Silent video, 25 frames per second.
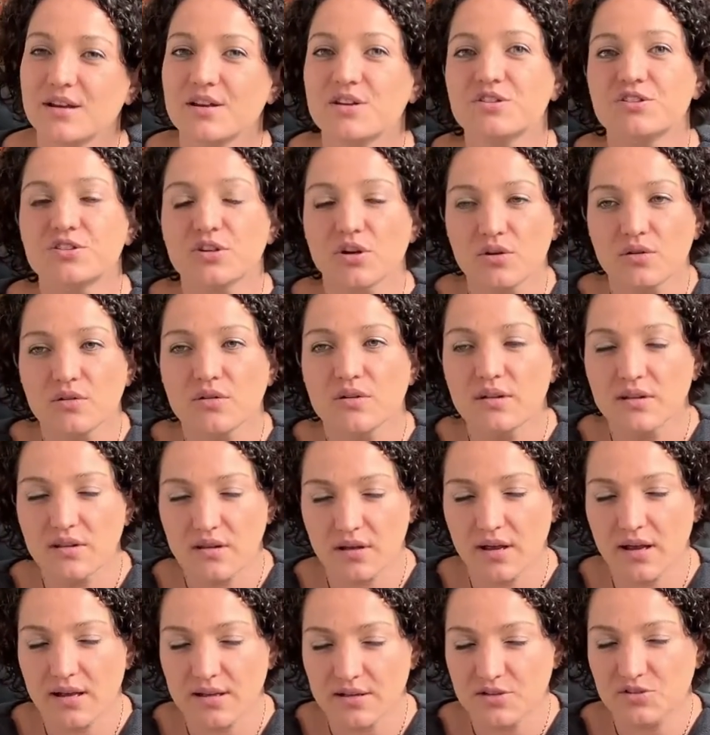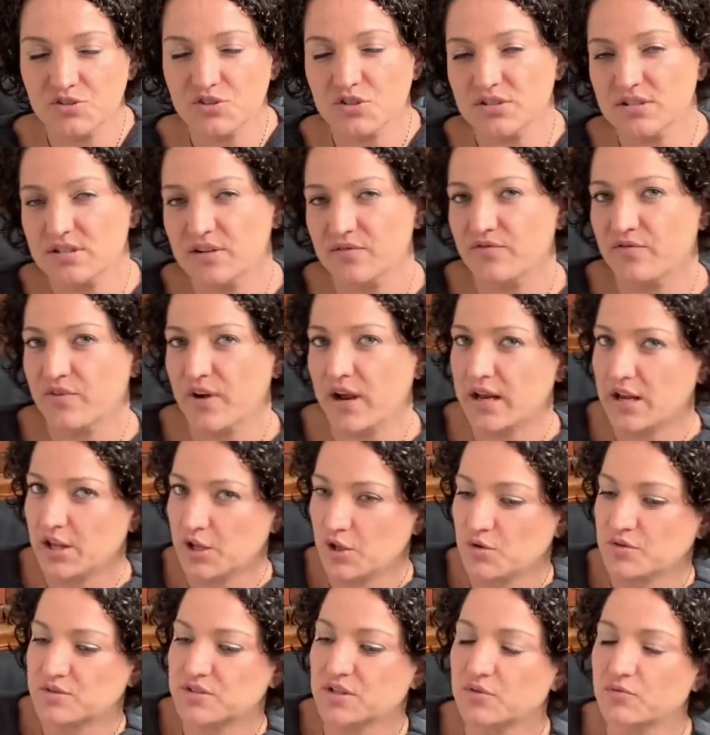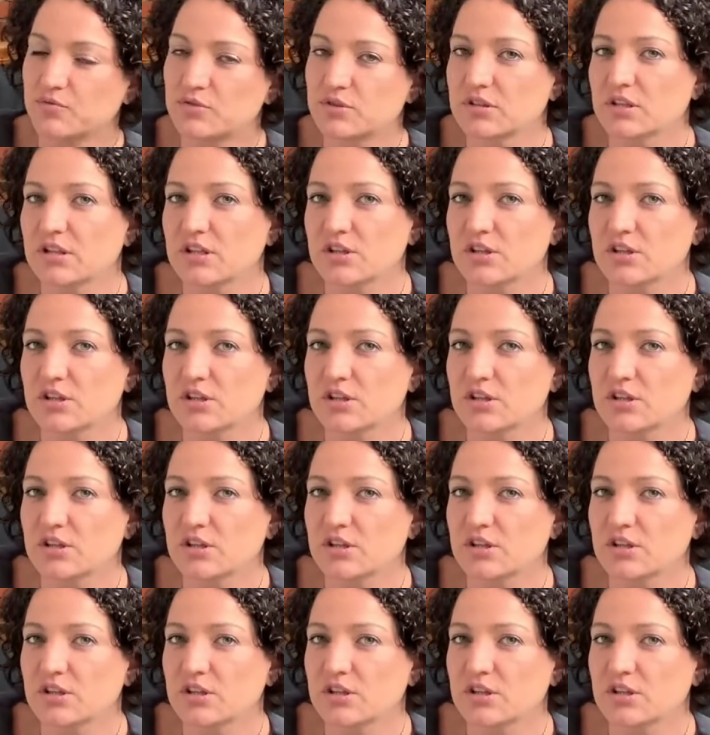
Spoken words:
So it's just inviting you to really